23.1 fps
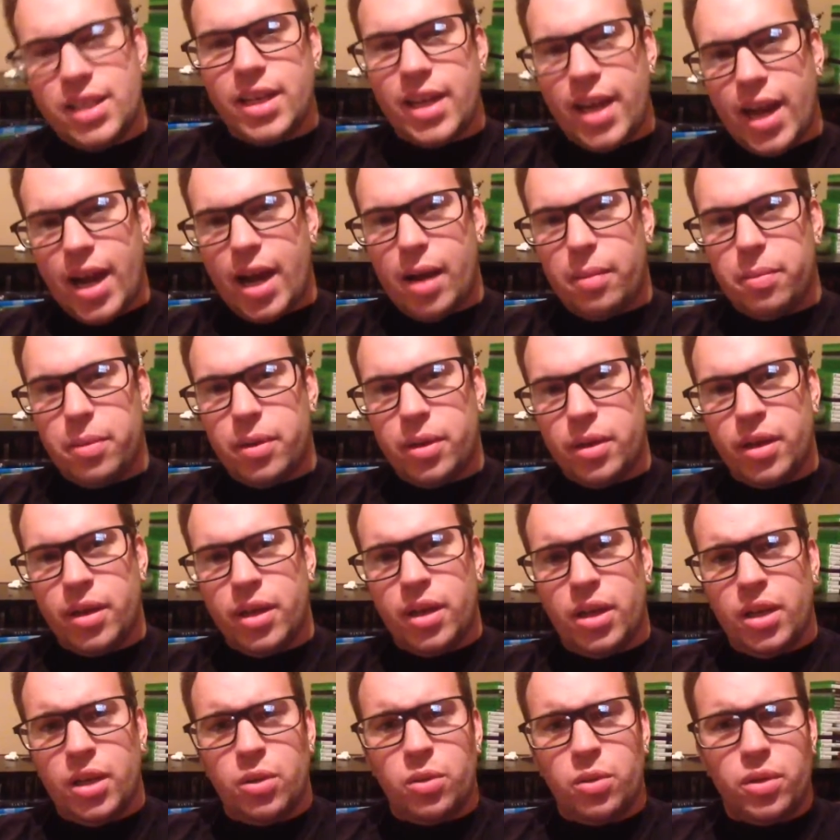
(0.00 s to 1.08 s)
it happen,
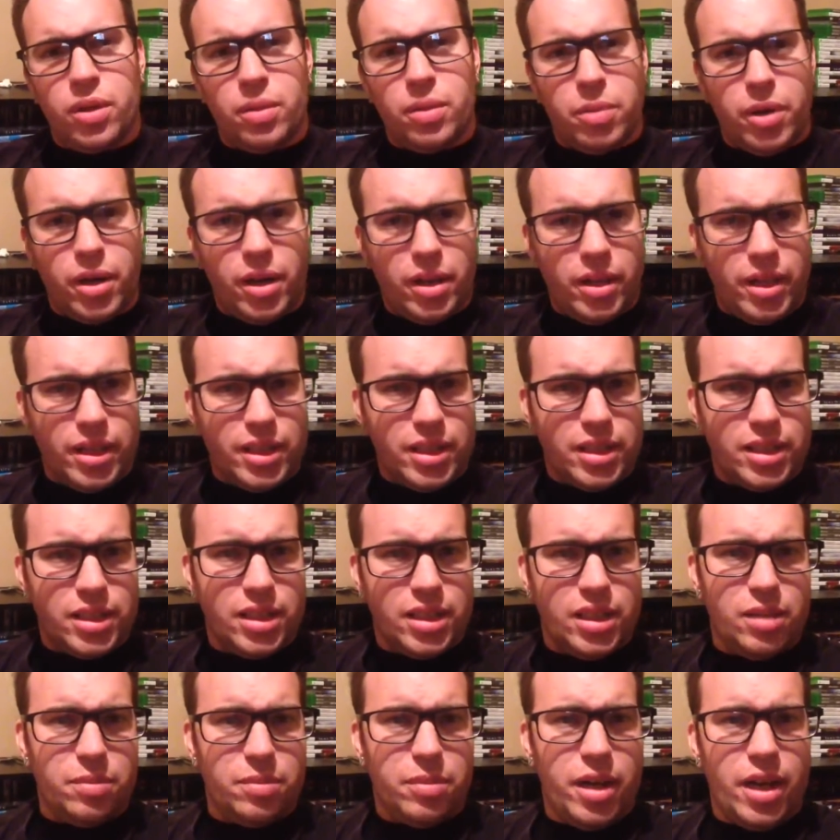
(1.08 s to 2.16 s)
but I like to
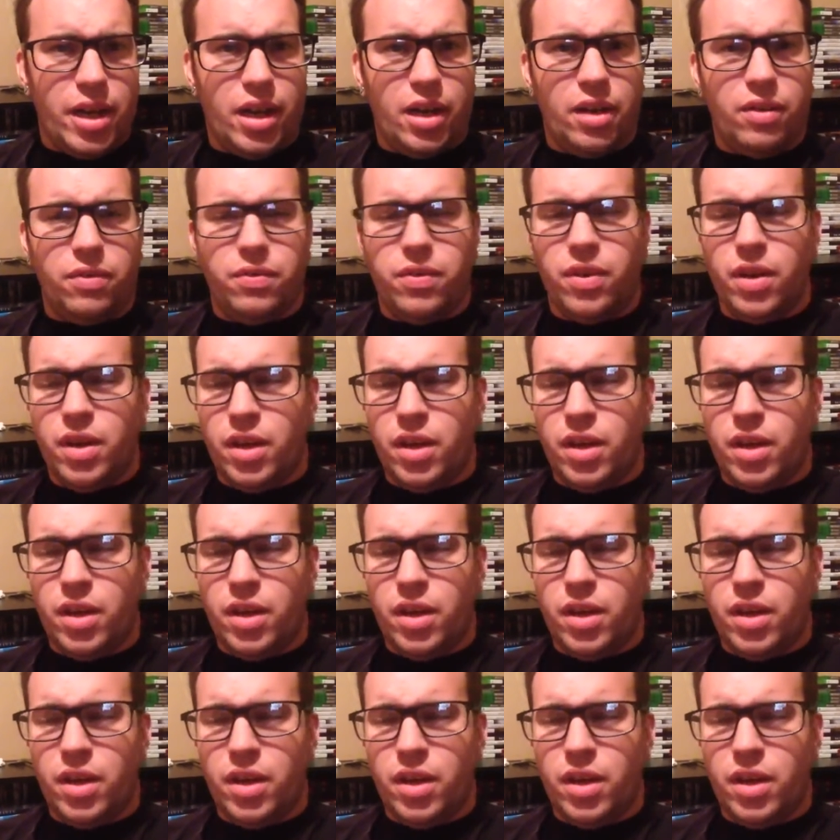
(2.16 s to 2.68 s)
see him have